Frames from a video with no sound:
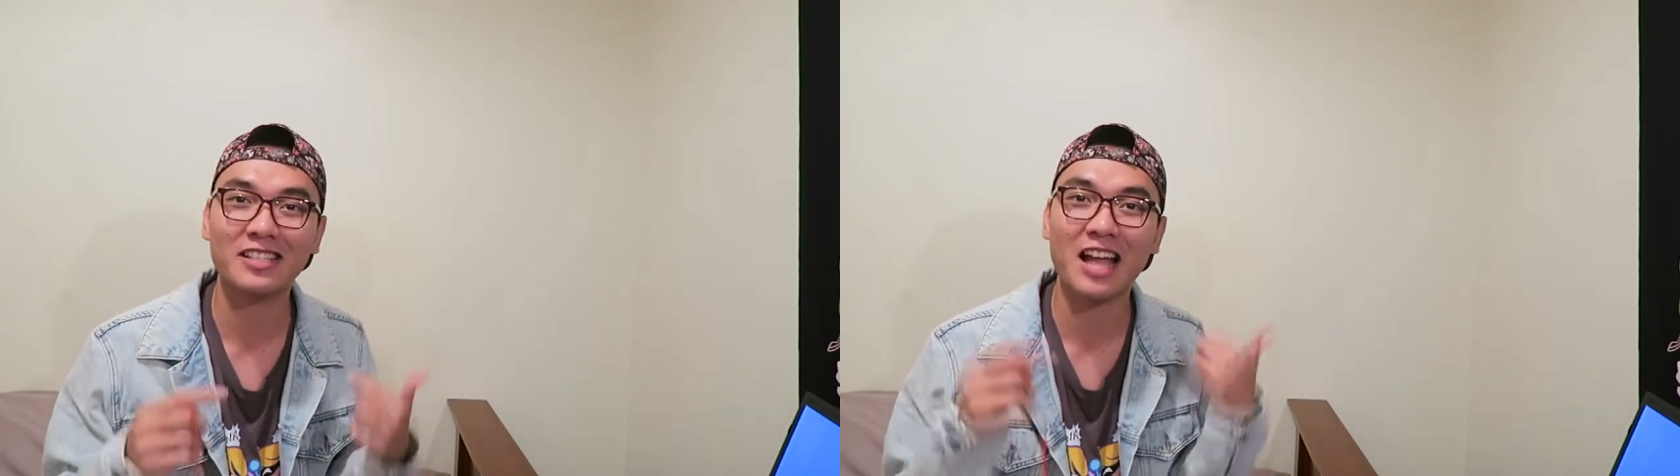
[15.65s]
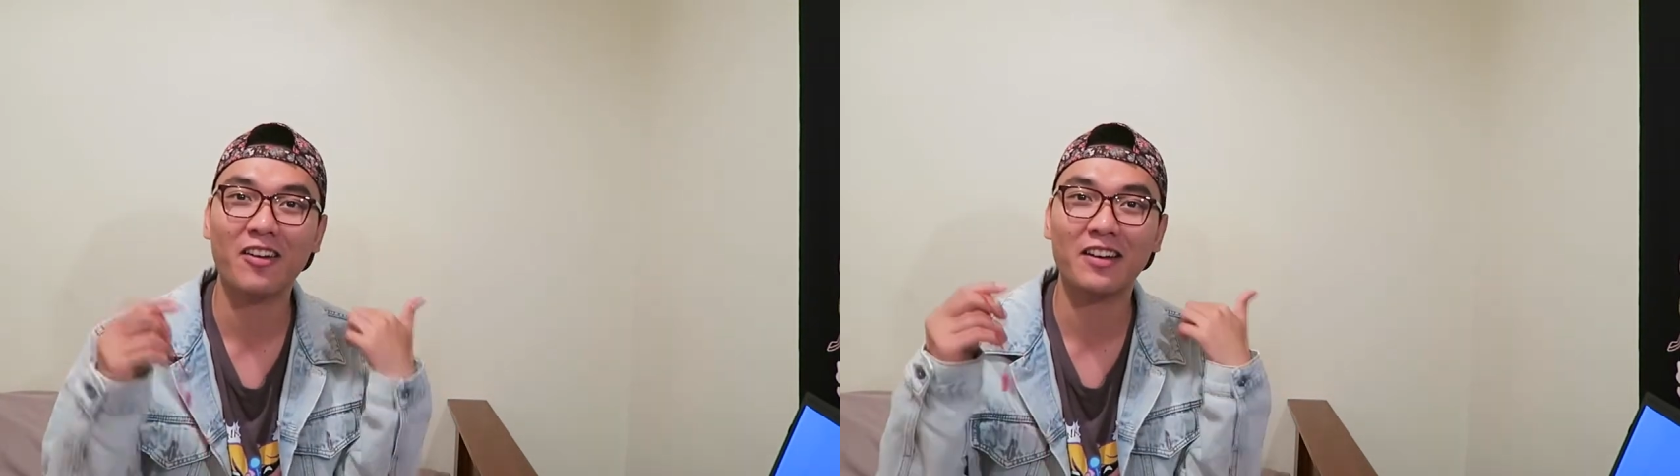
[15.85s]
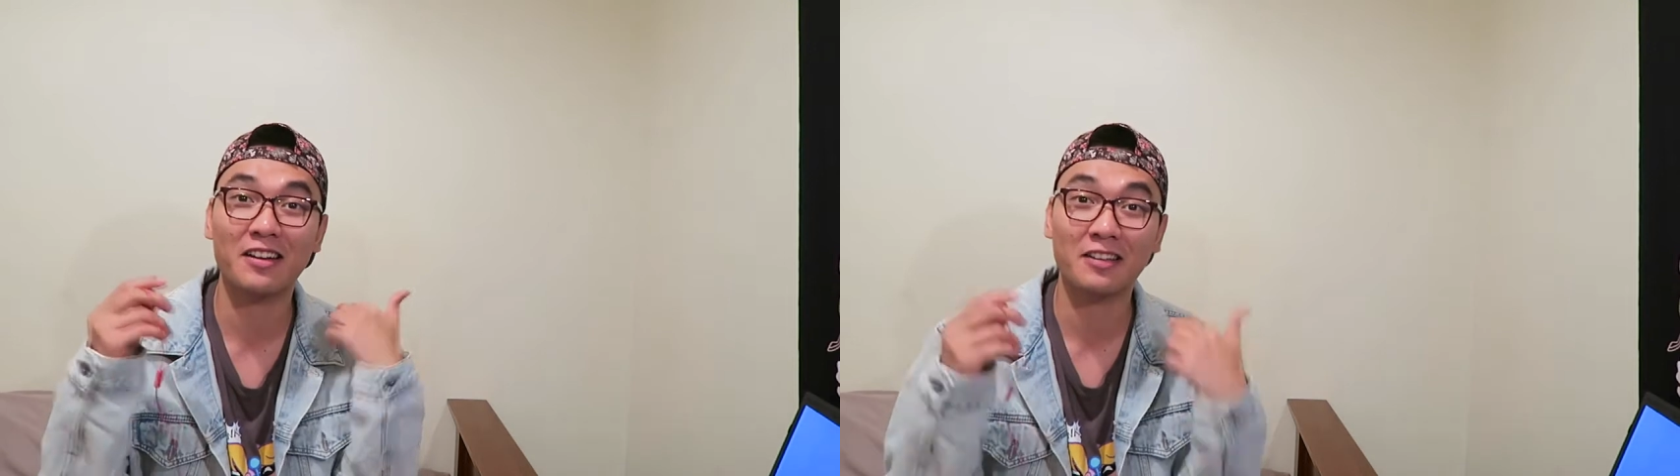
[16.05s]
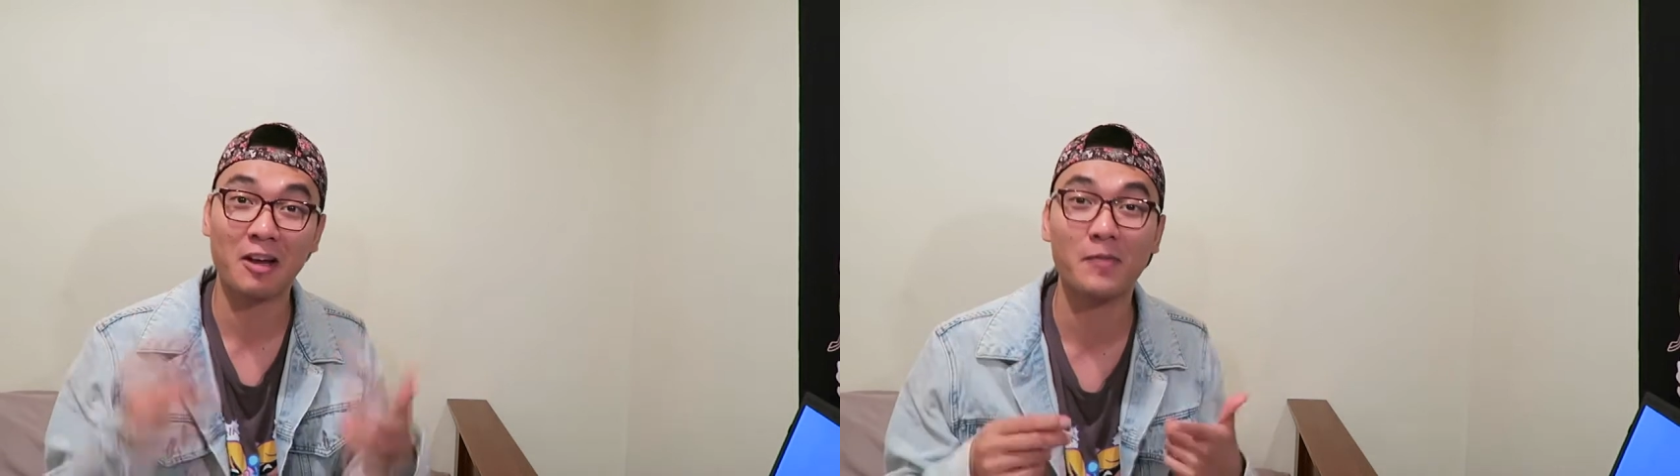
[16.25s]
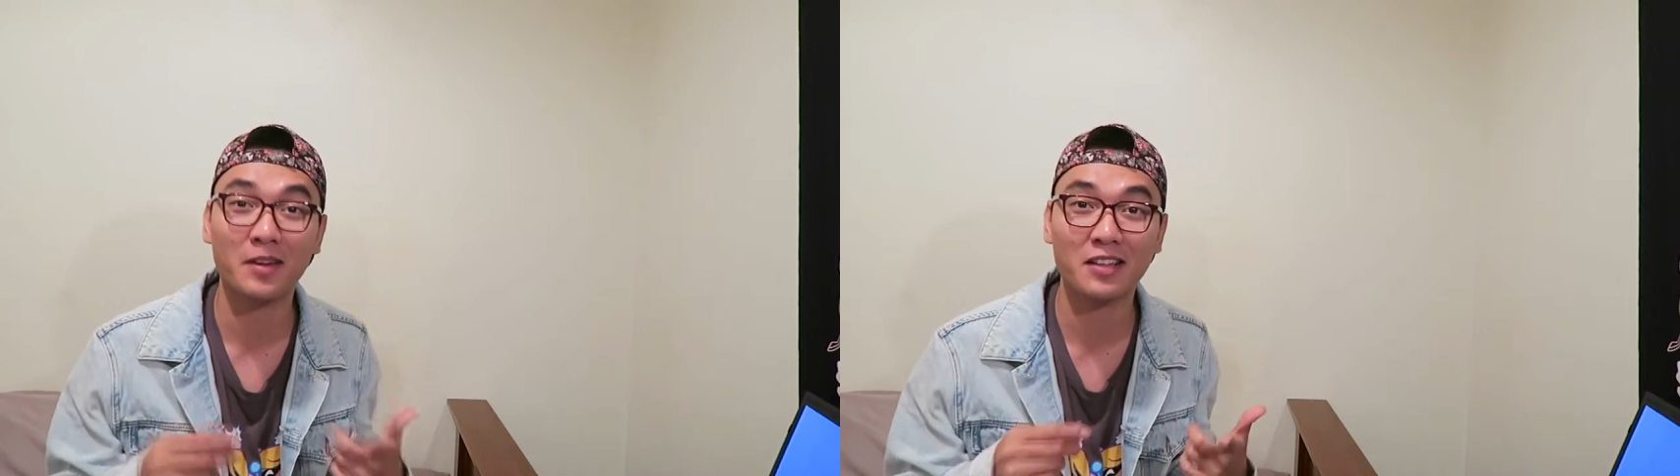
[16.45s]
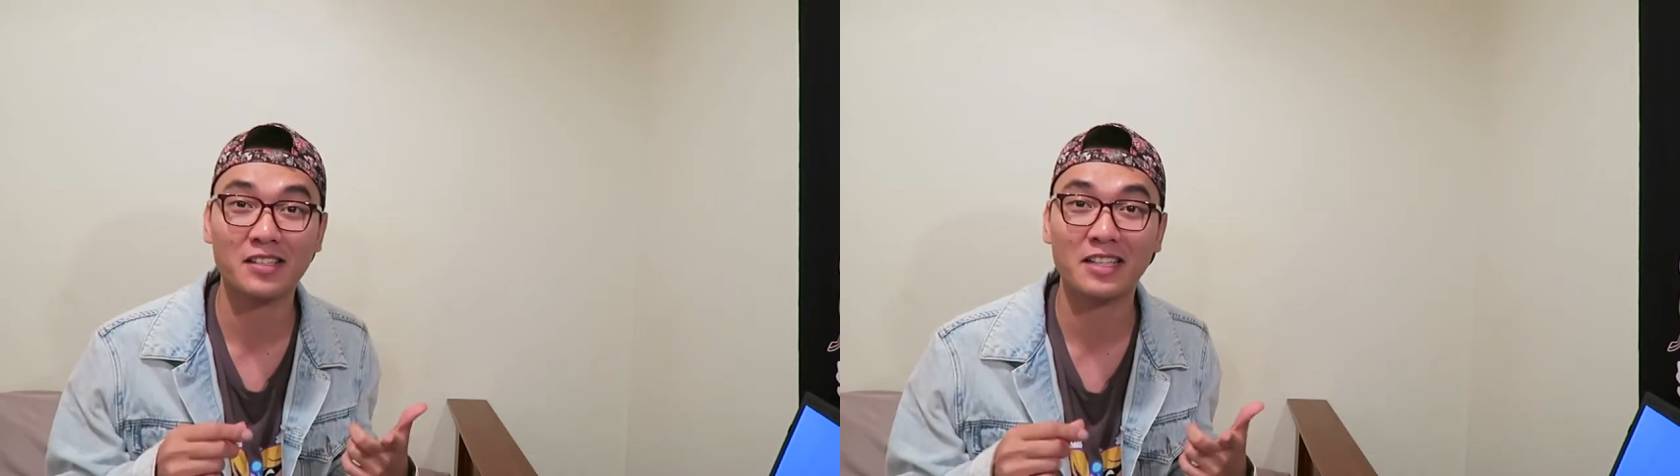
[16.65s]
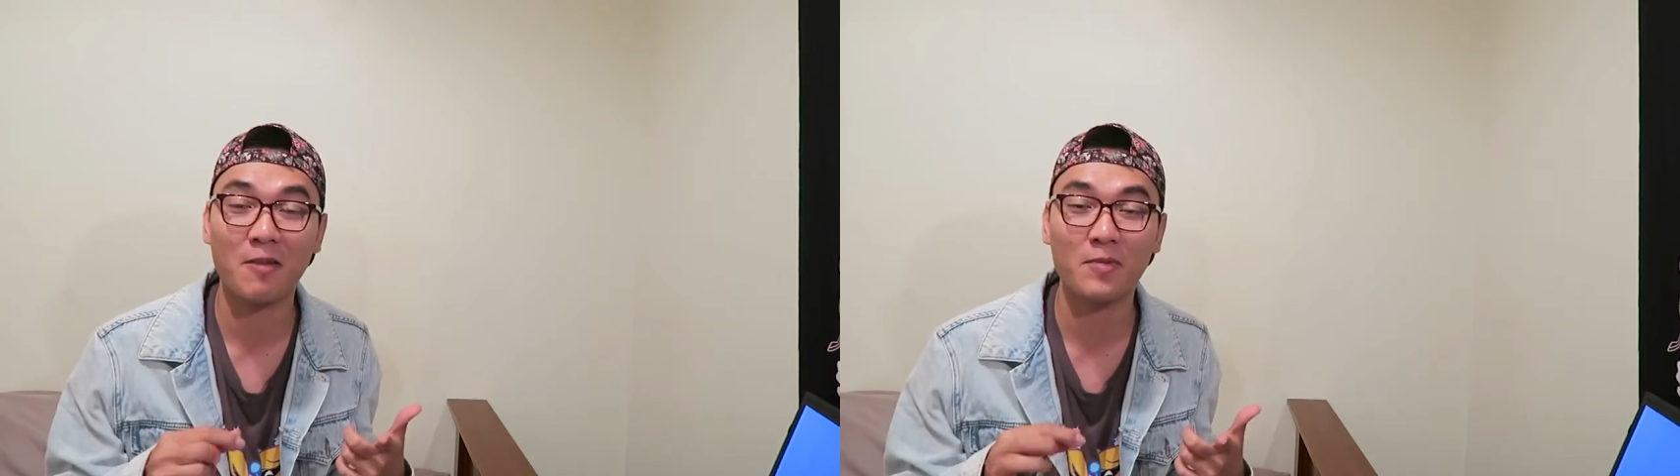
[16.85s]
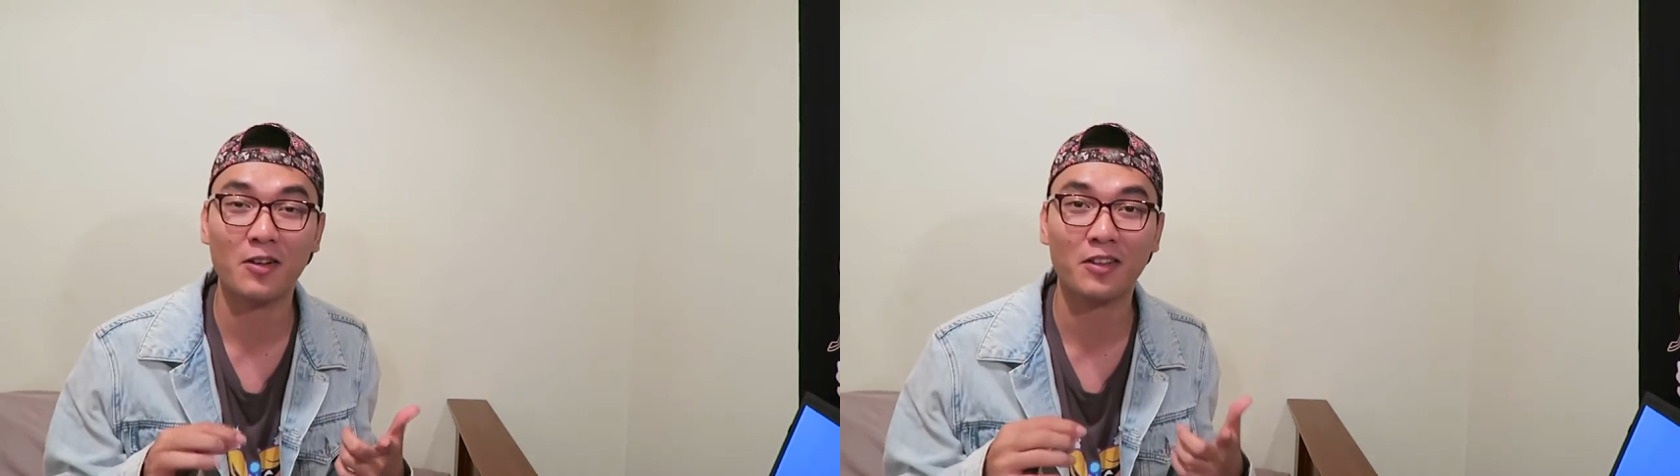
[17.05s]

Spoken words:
down in the comment section down below